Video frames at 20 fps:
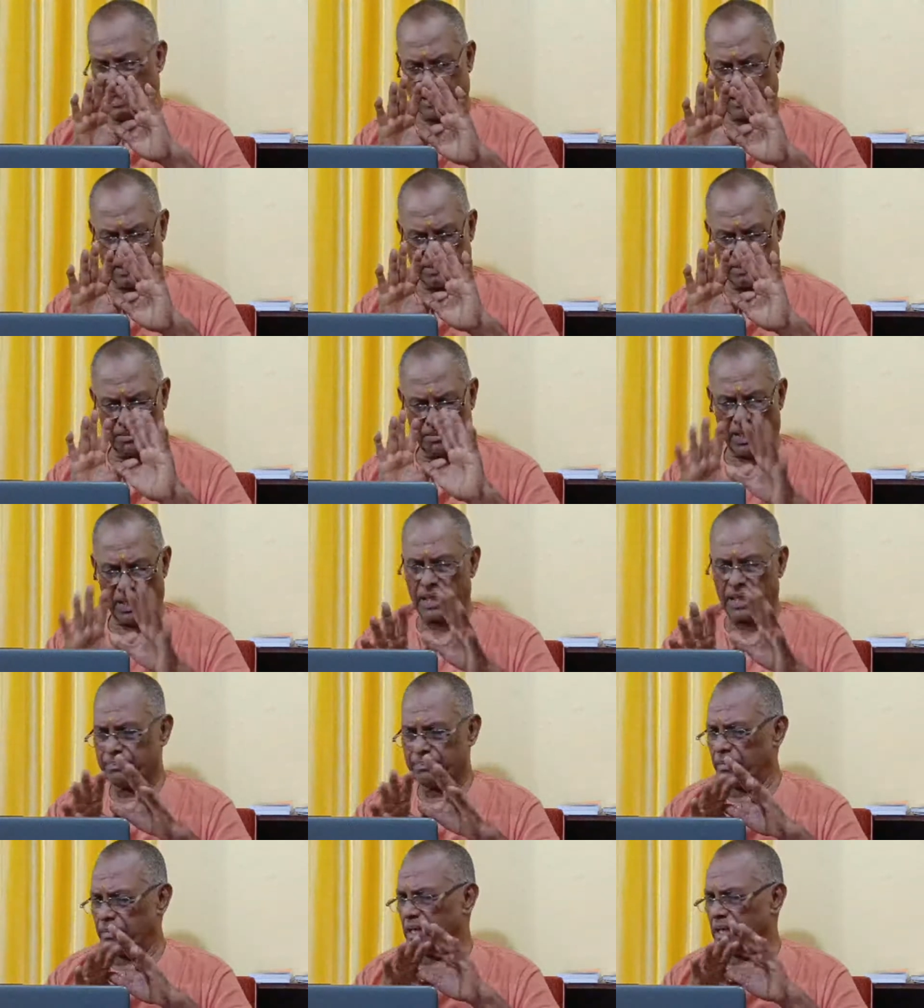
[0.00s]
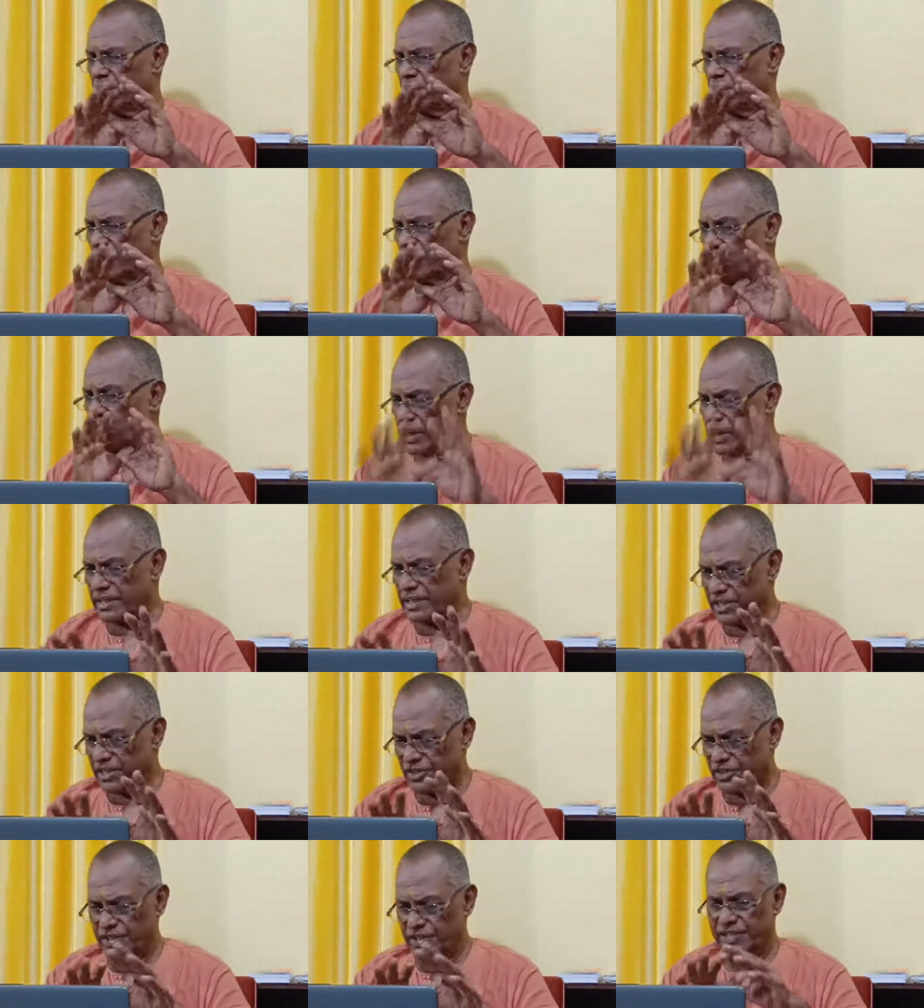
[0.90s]
Mahatma, look at
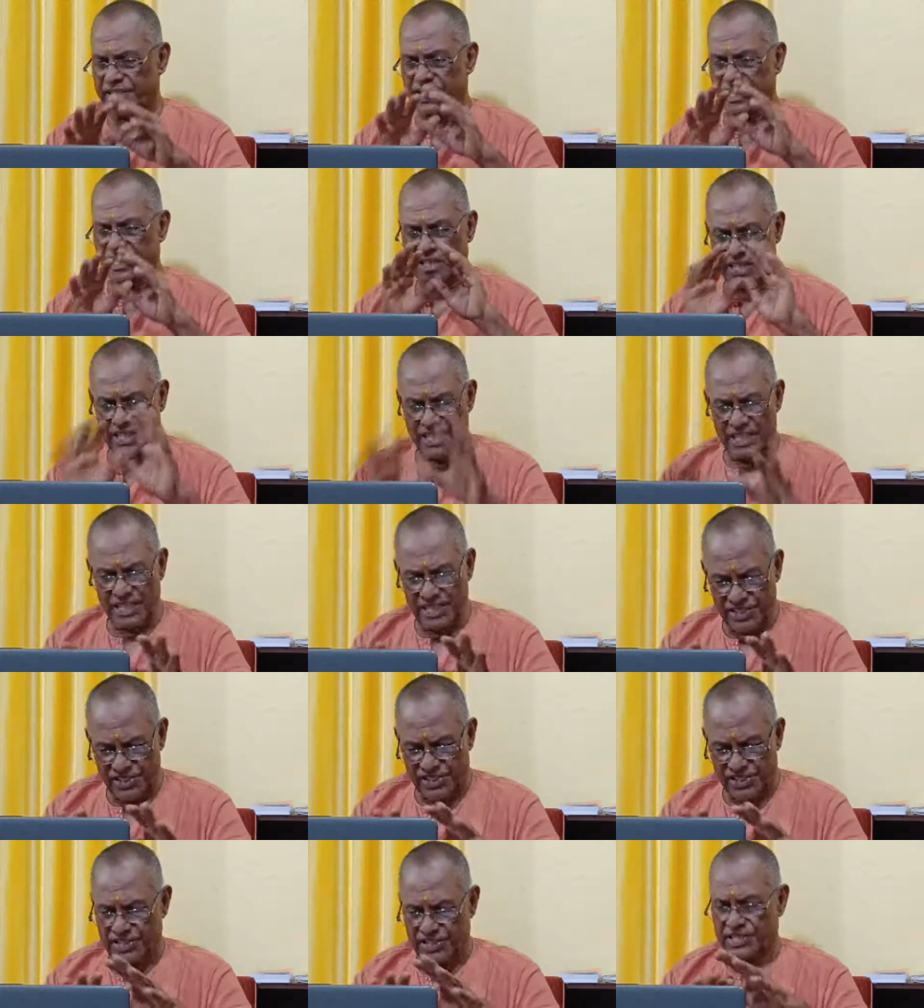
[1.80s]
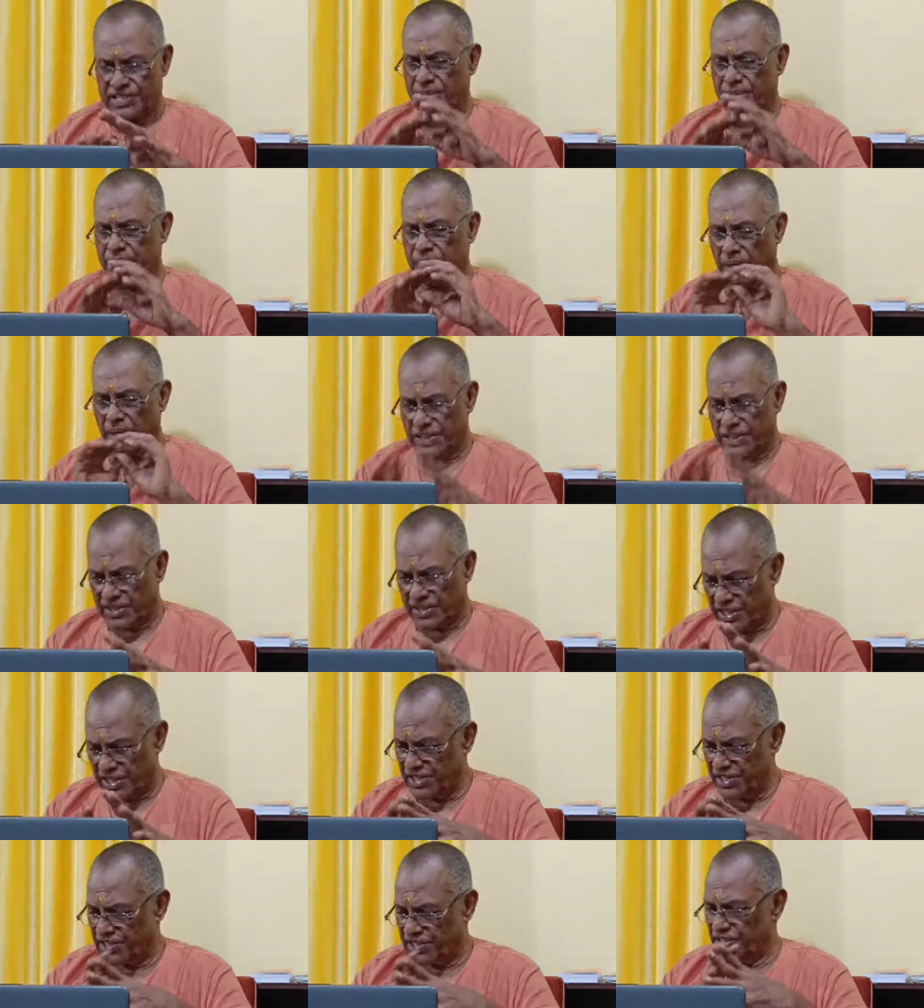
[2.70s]
his teaching, read his teaching, master
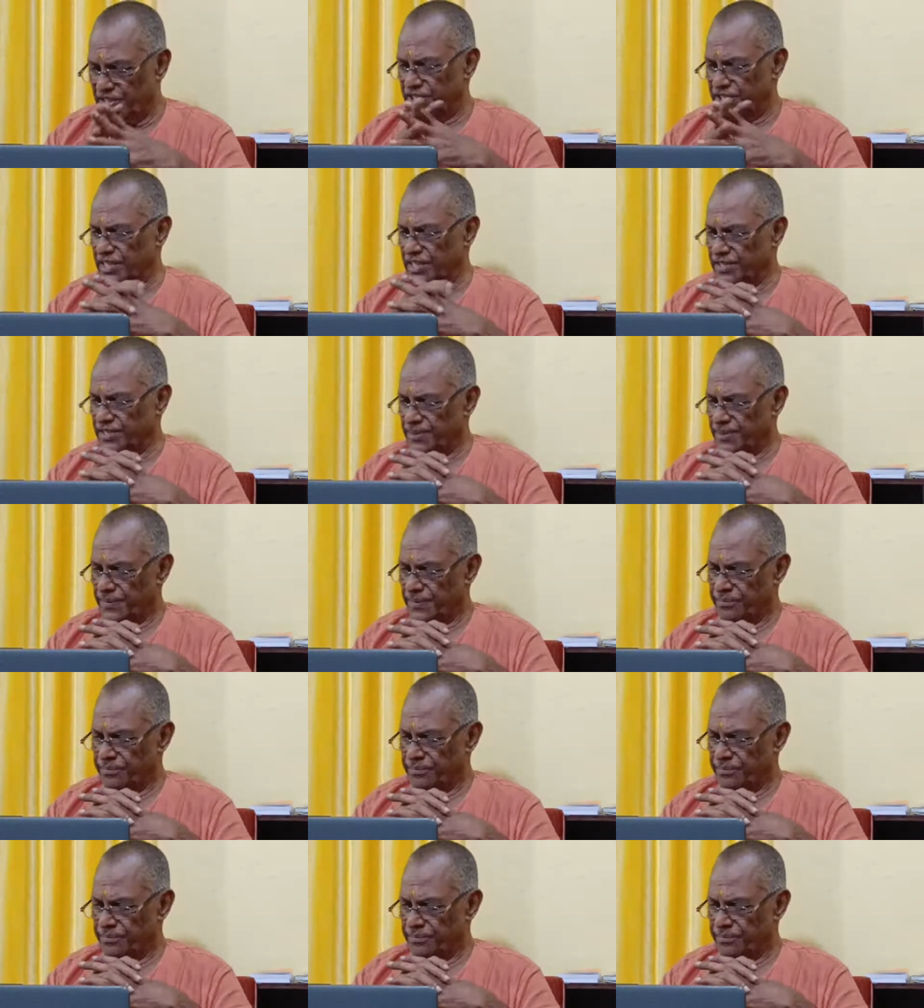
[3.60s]
his teachings.